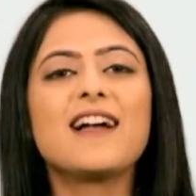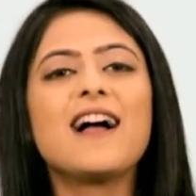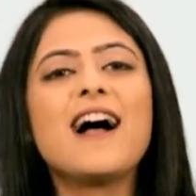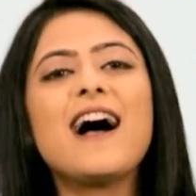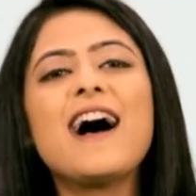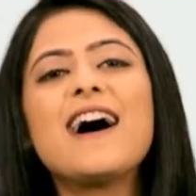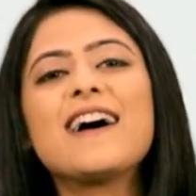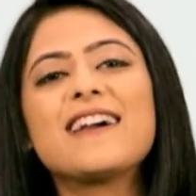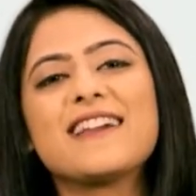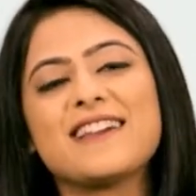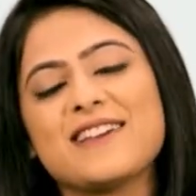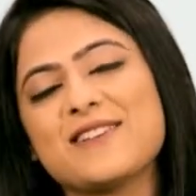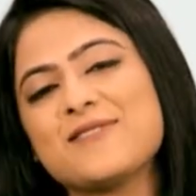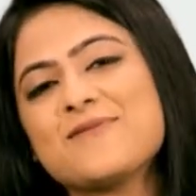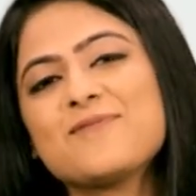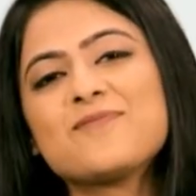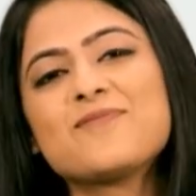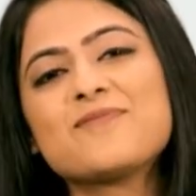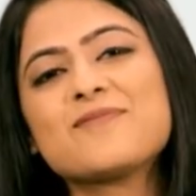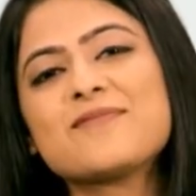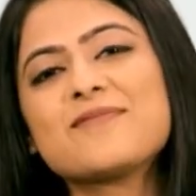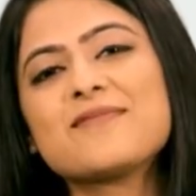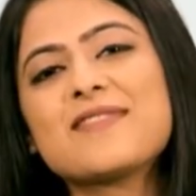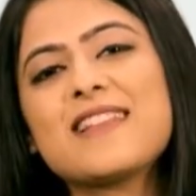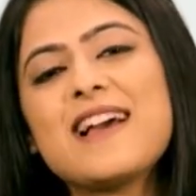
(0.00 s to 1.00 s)
Hi,
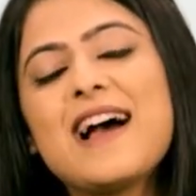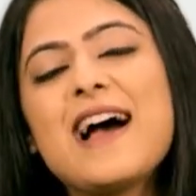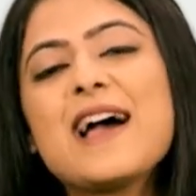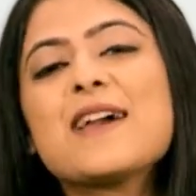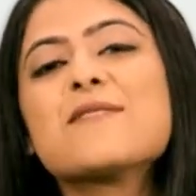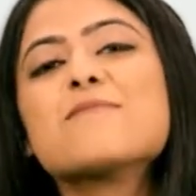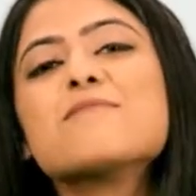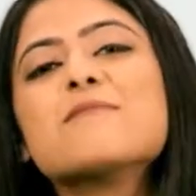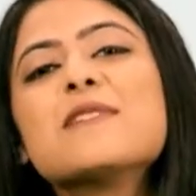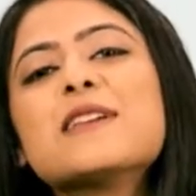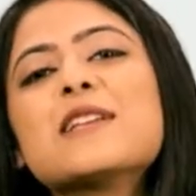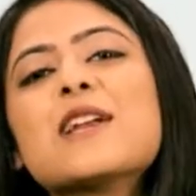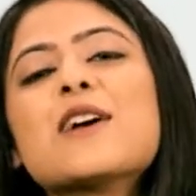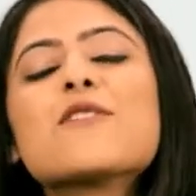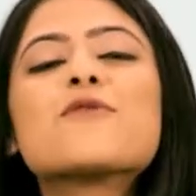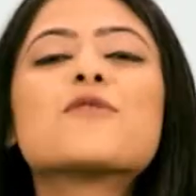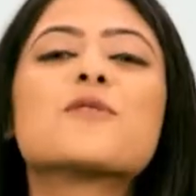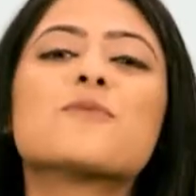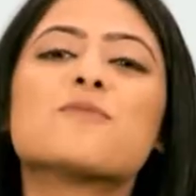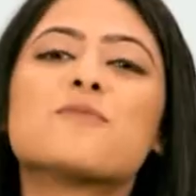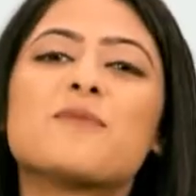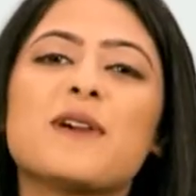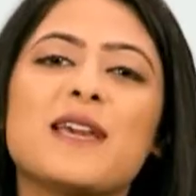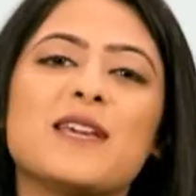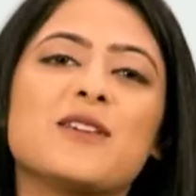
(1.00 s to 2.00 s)
I'm Meera
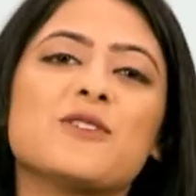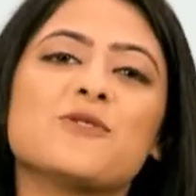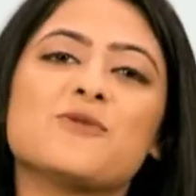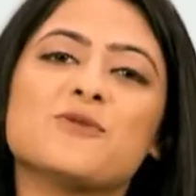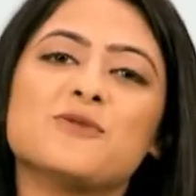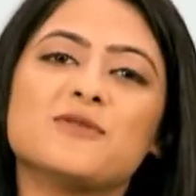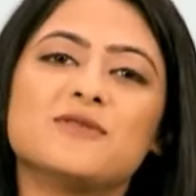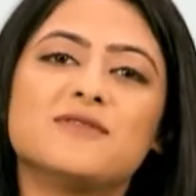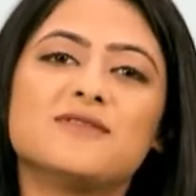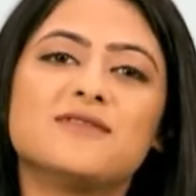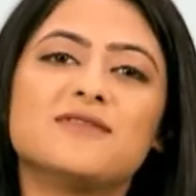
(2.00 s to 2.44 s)
from PayU.